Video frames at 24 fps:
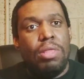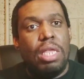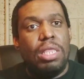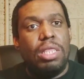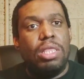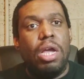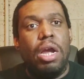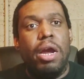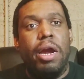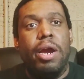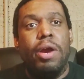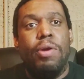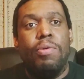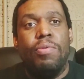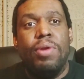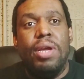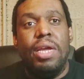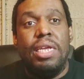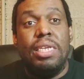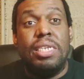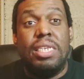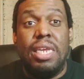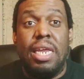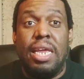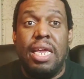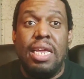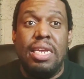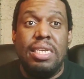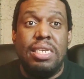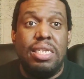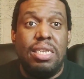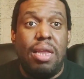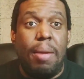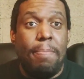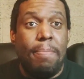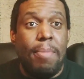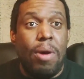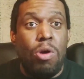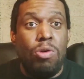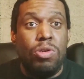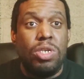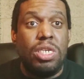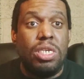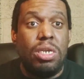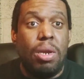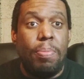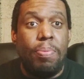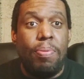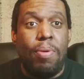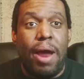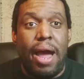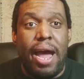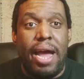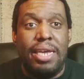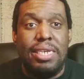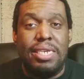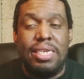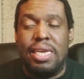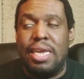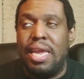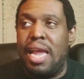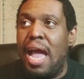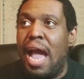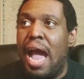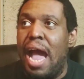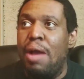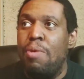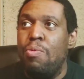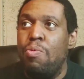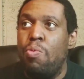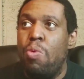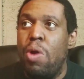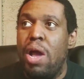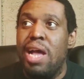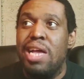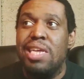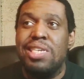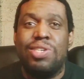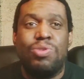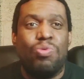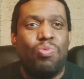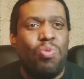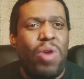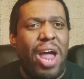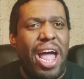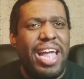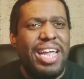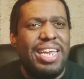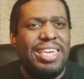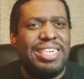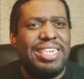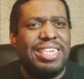the third reason is the most surprising. I was right